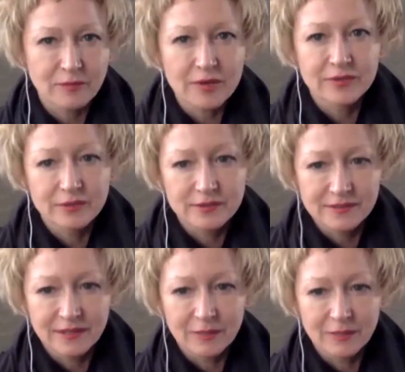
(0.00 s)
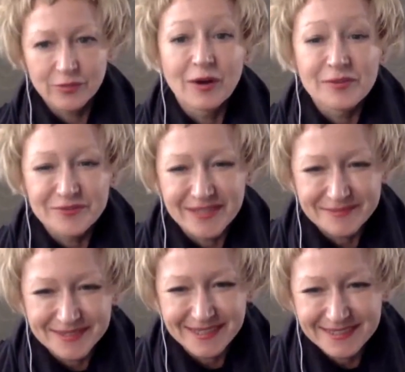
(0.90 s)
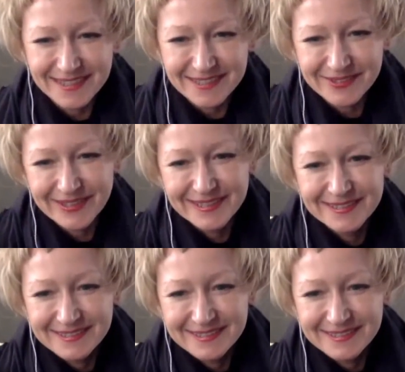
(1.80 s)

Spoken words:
partners, then I'm only one of them in that case, right?